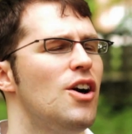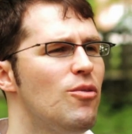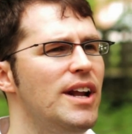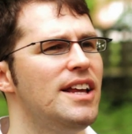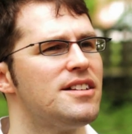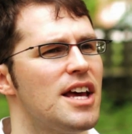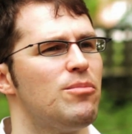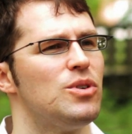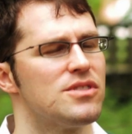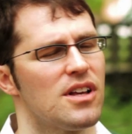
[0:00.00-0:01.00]
There are many
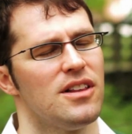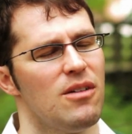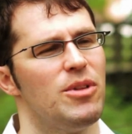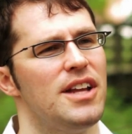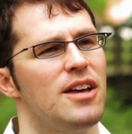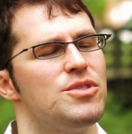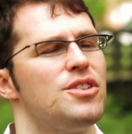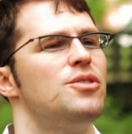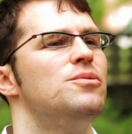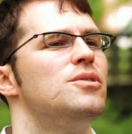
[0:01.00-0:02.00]
examples, let me name
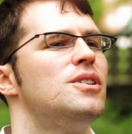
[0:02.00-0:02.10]
two.